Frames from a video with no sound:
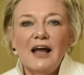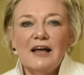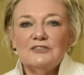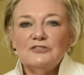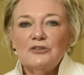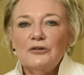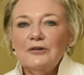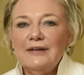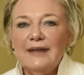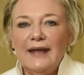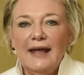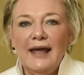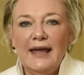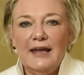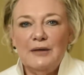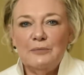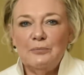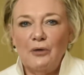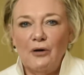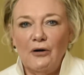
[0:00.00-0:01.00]
I started to
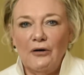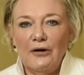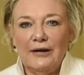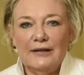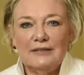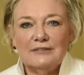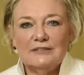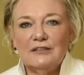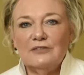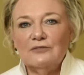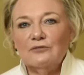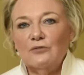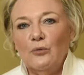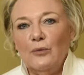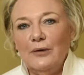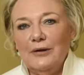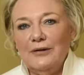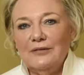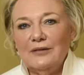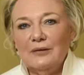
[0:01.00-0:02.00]
hate parties and
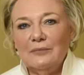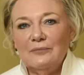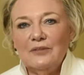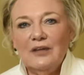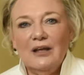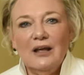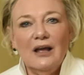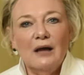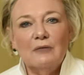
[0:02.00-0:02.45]
avoided them.